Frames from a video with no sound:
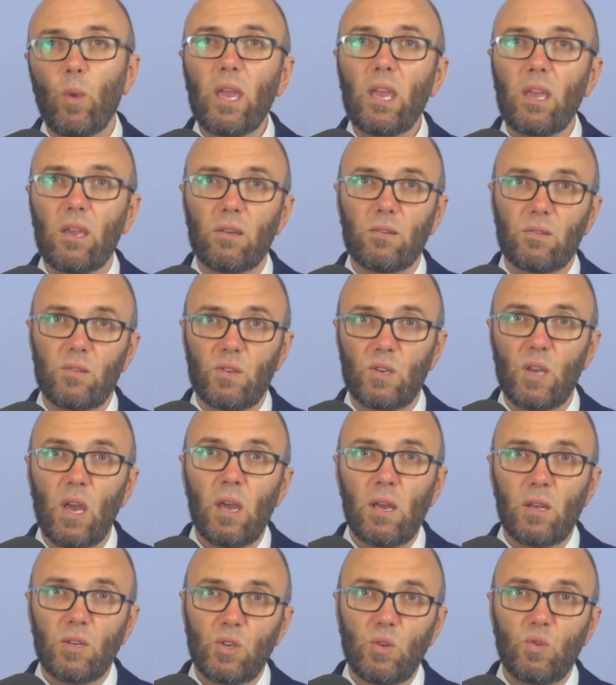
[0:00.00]
weakened
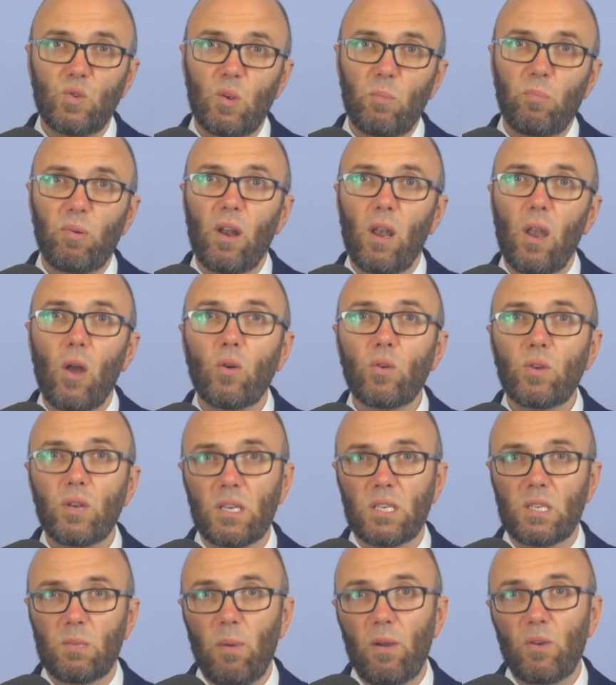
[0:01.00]
due to
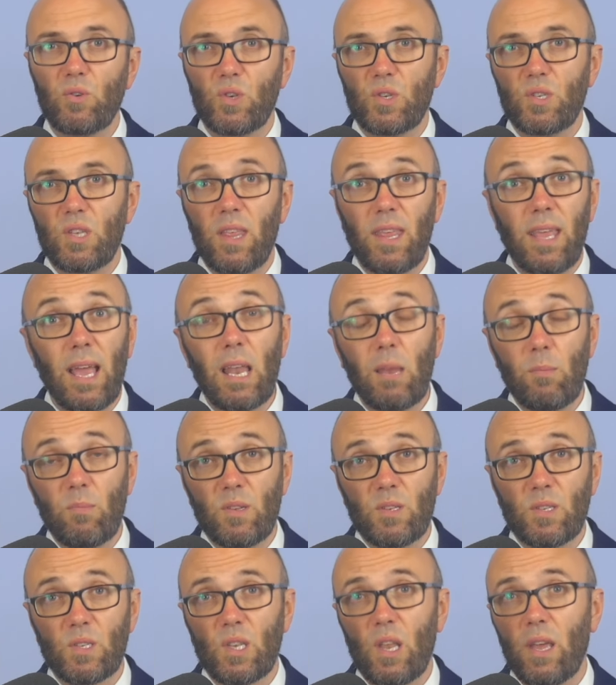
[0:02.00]
prolonged exposure to the
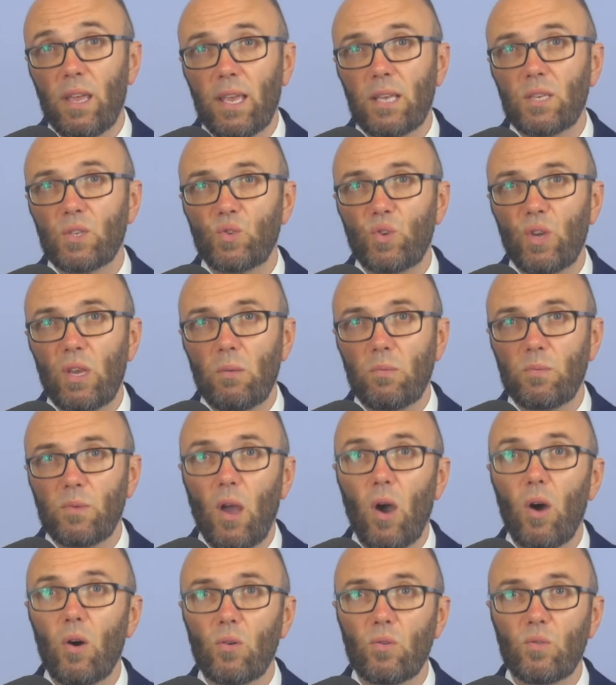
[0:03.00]
elements like extreme
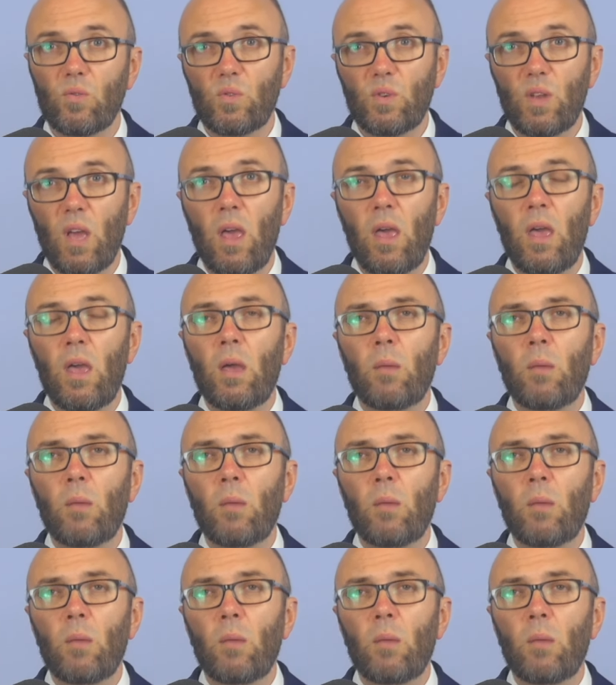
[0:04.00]
cold.